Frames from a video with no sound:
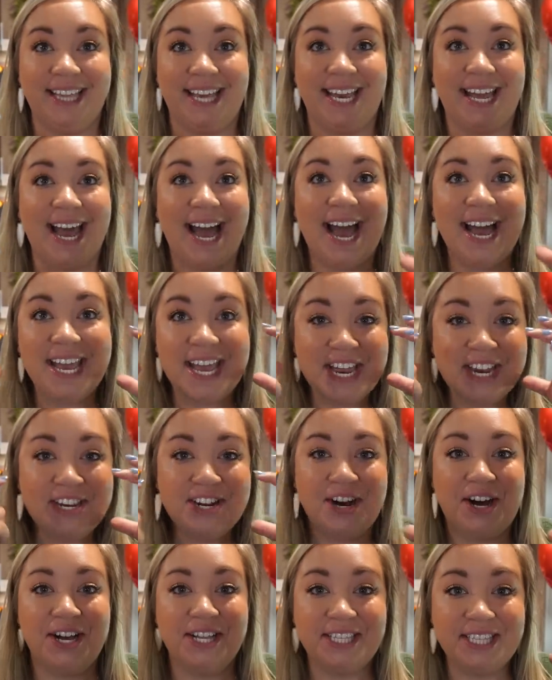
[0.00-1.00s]
Like, I
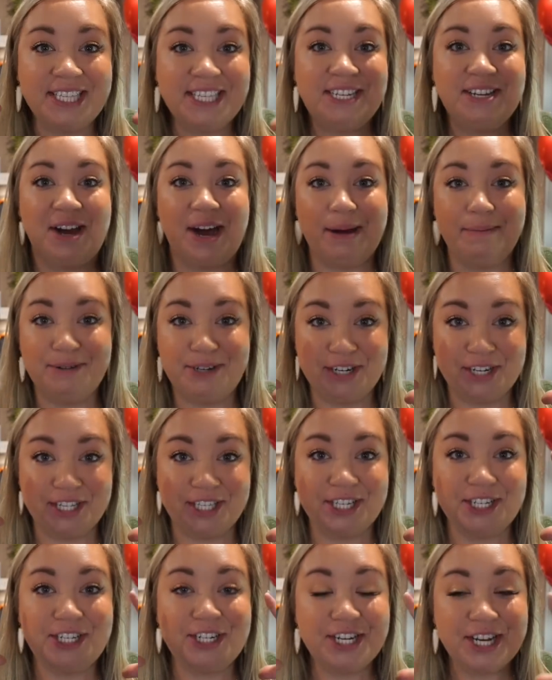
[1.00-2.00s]
cannot stop
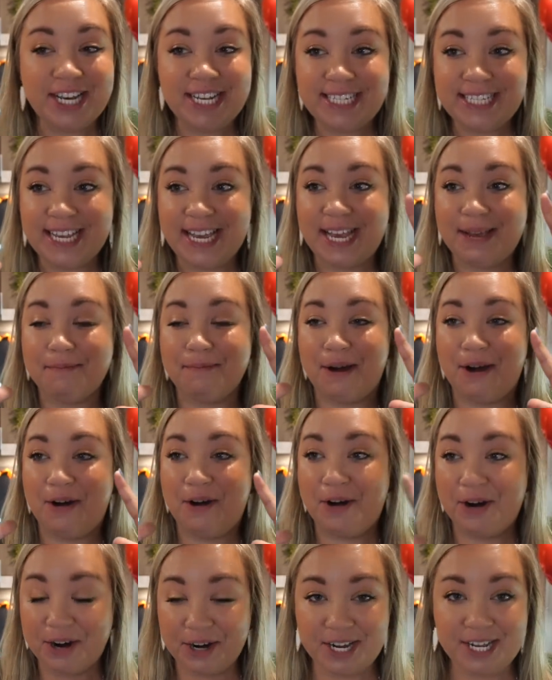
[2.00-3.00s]
just cheesing. My
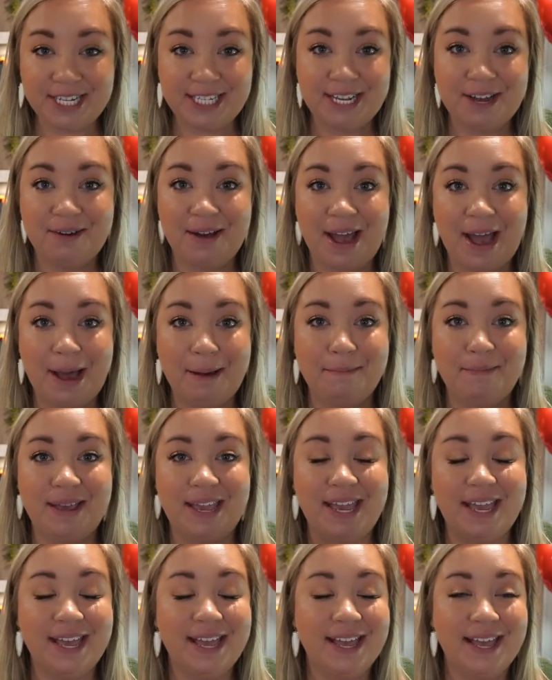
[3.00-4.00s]
heart is so
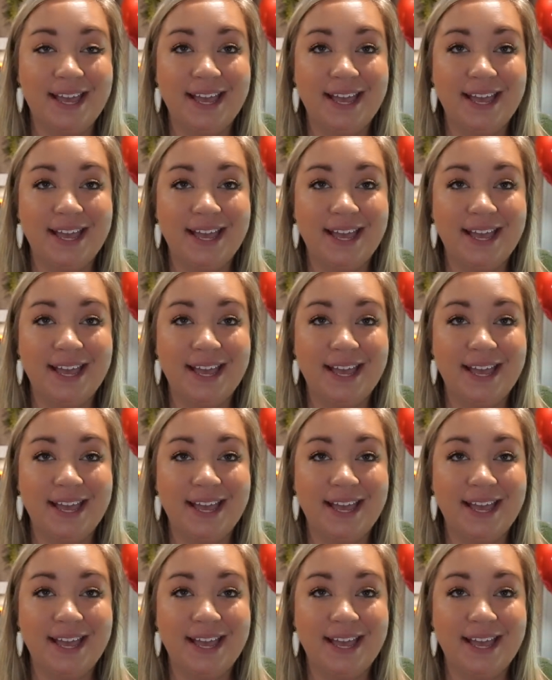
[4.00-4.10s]
happy.